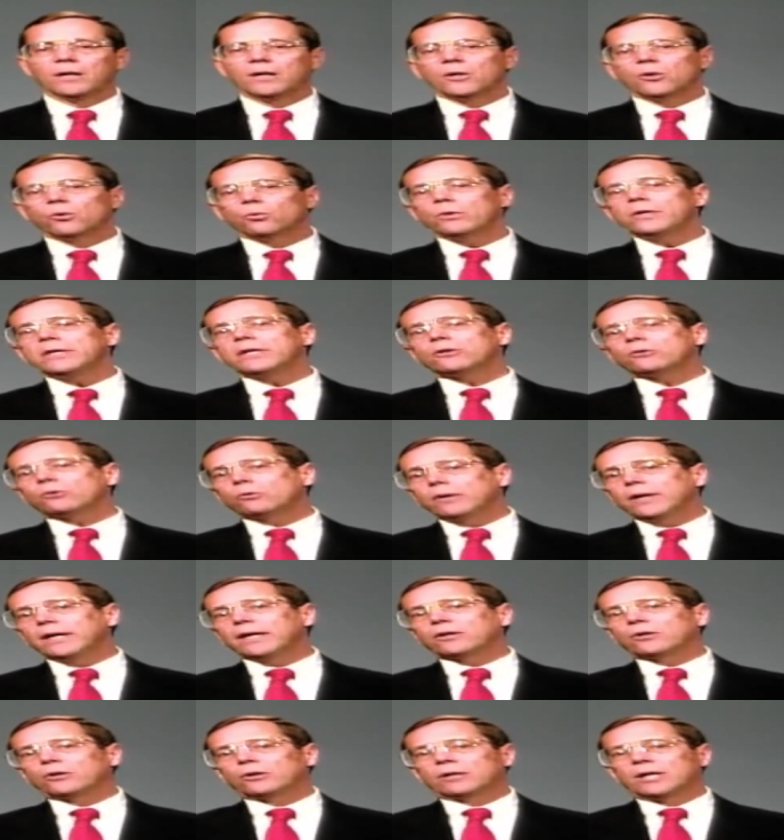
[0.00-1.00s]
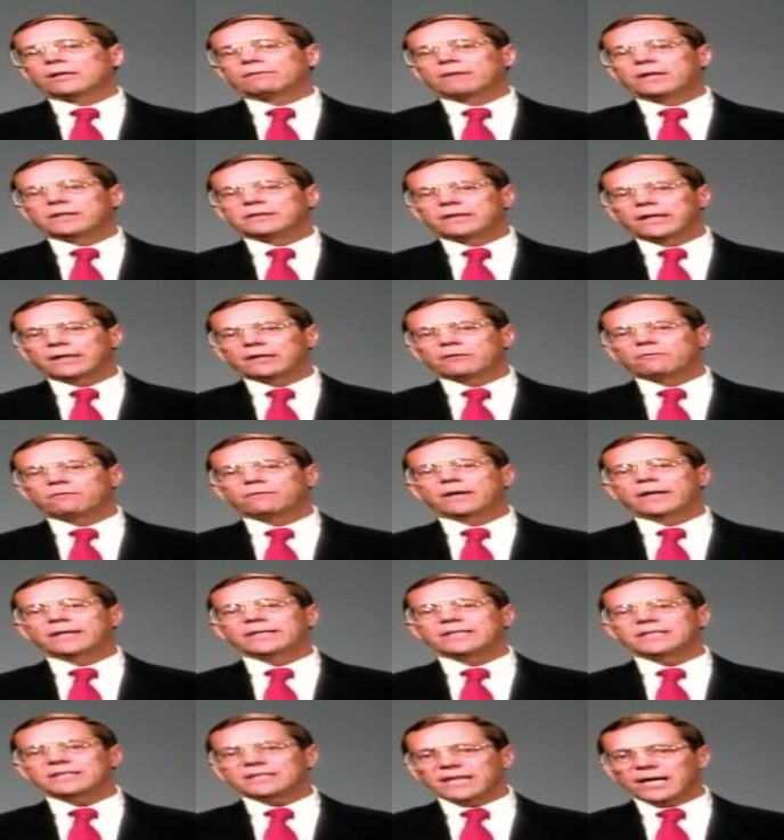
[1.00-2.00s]
We at Graco have
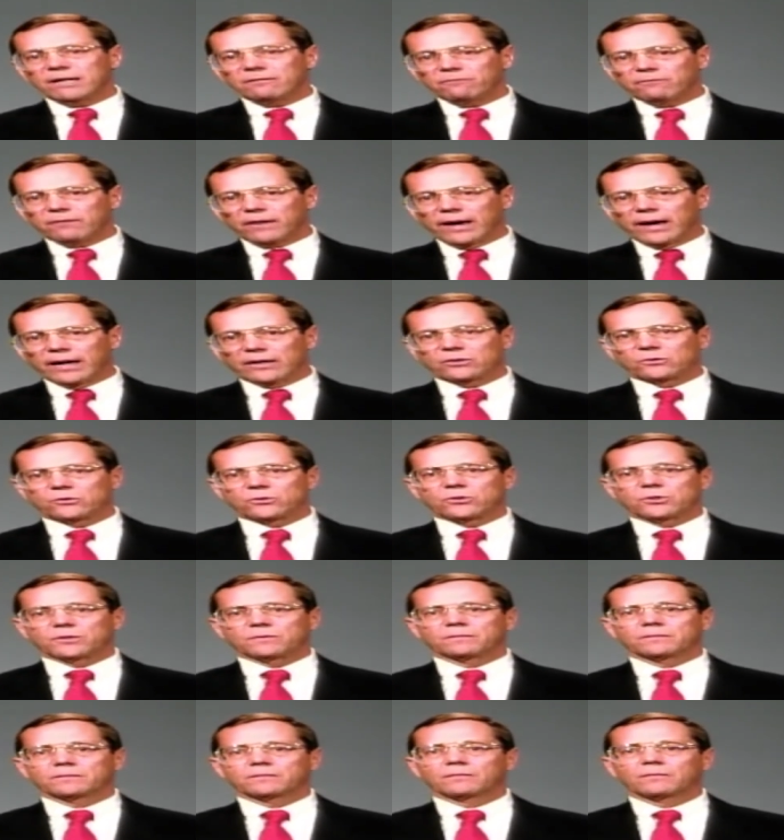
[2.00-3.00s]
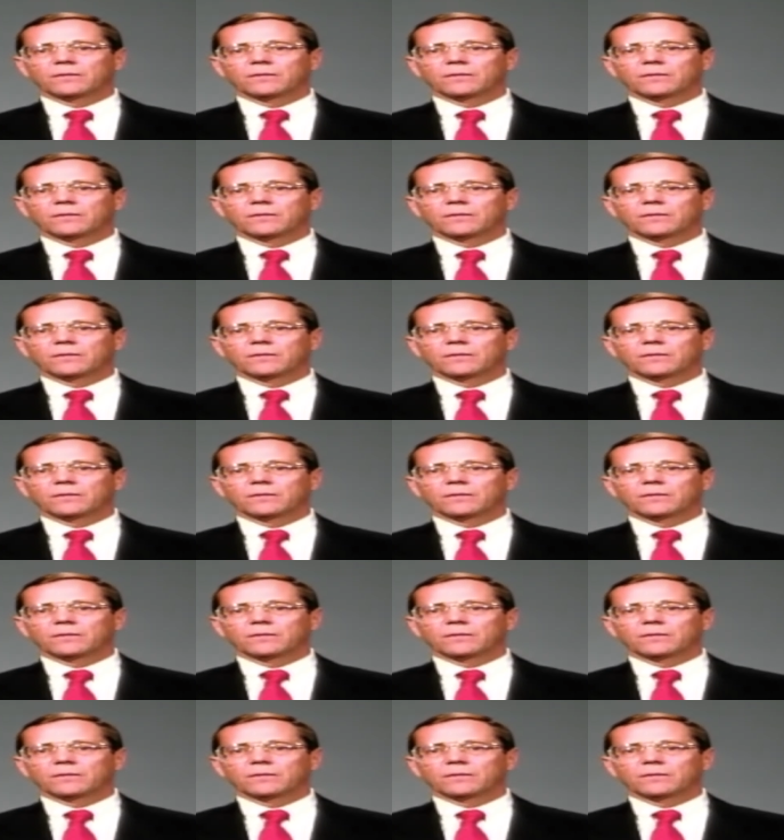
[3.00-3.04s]
identified 10 factors